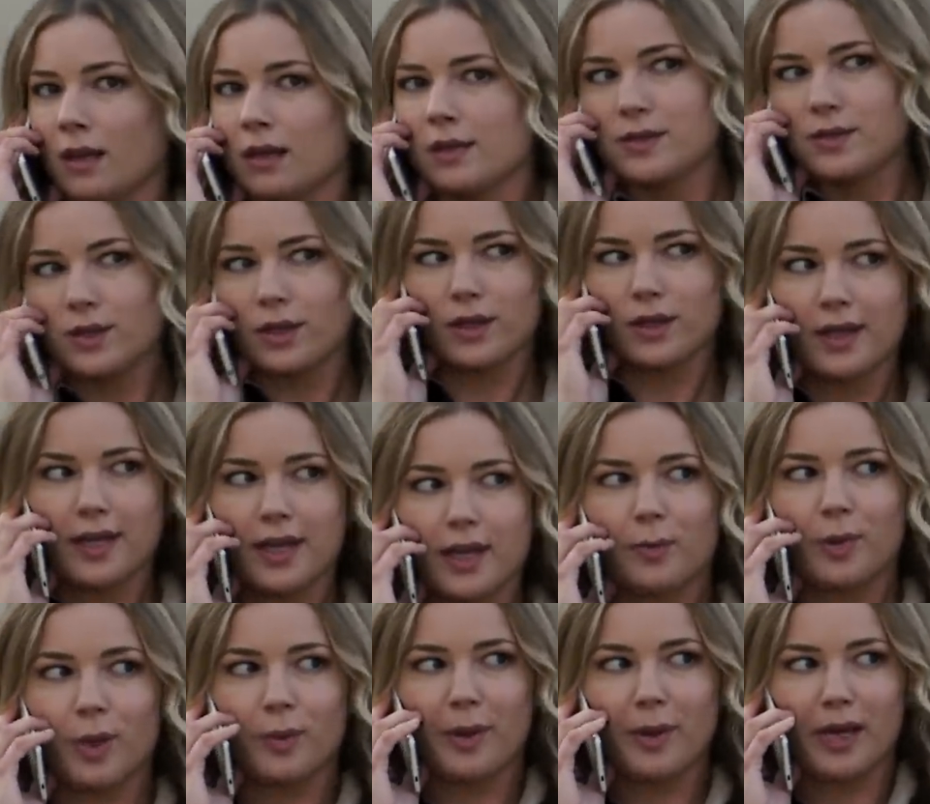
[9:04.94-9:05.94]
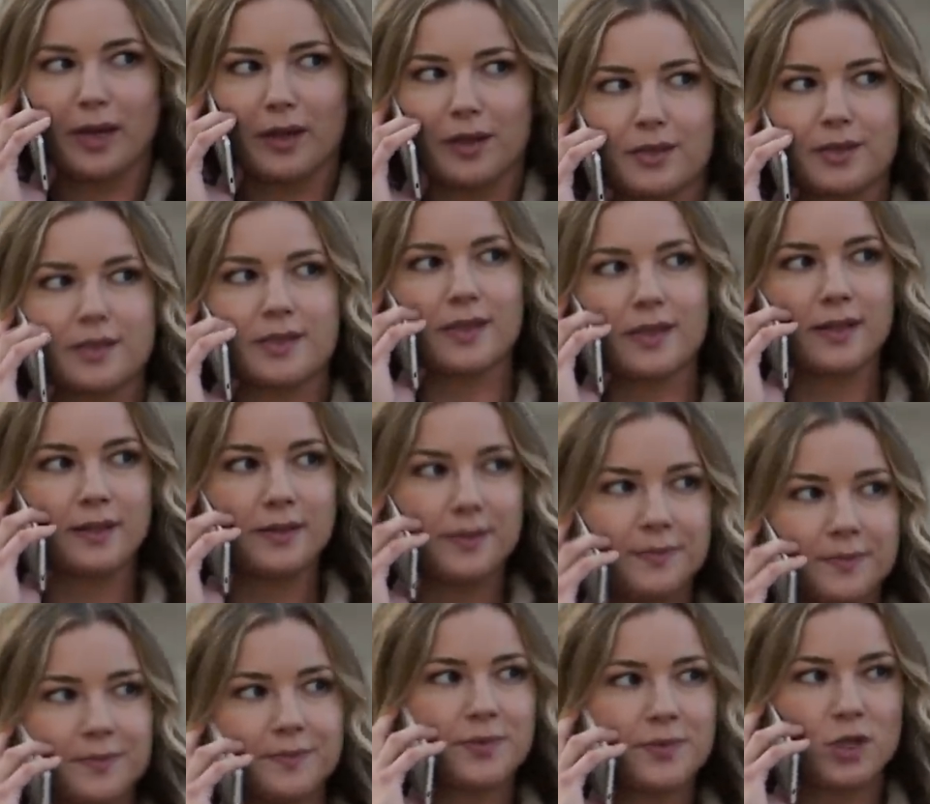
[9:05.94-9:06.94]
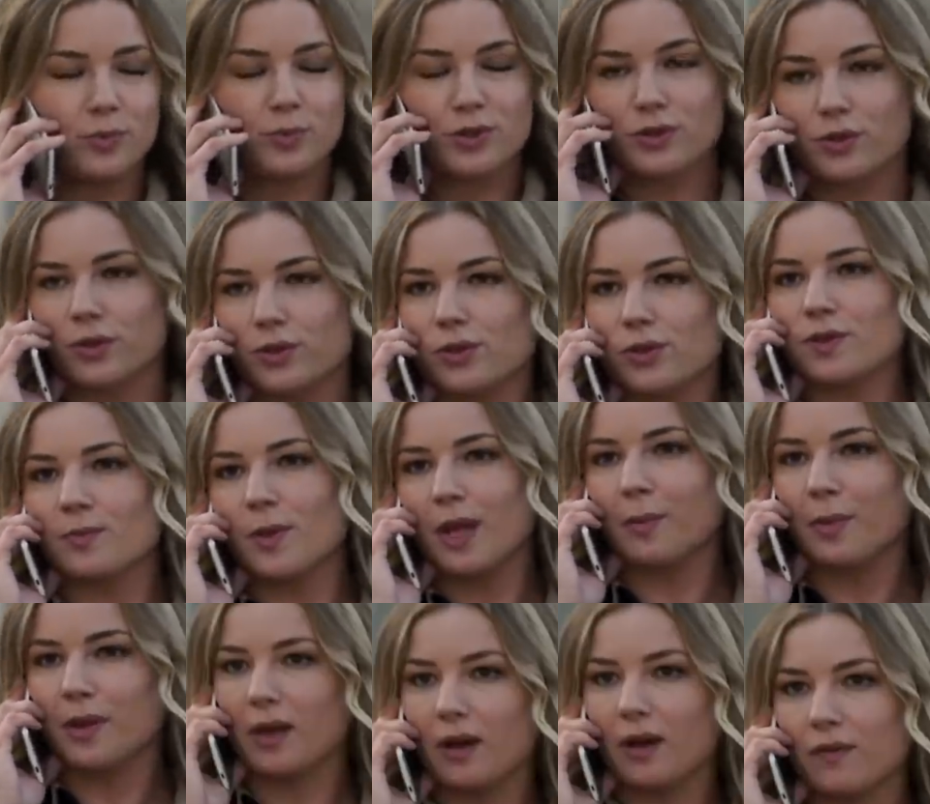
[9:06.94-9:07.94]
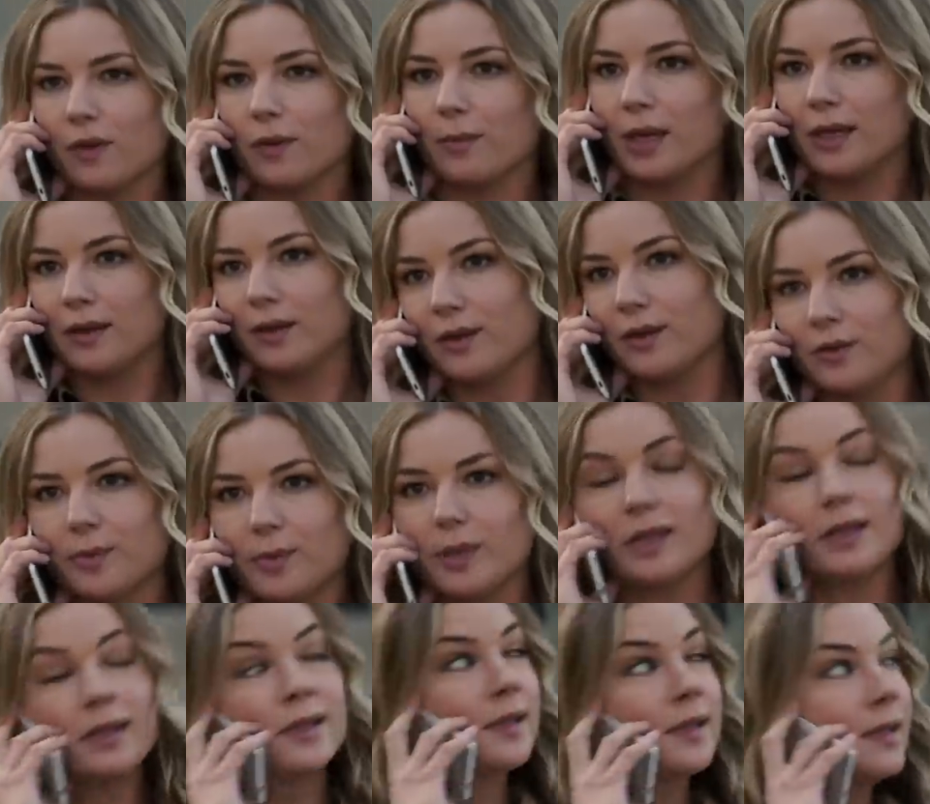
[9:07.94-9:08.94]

Start lining up our buyers. Super soldiers might be off the menu, but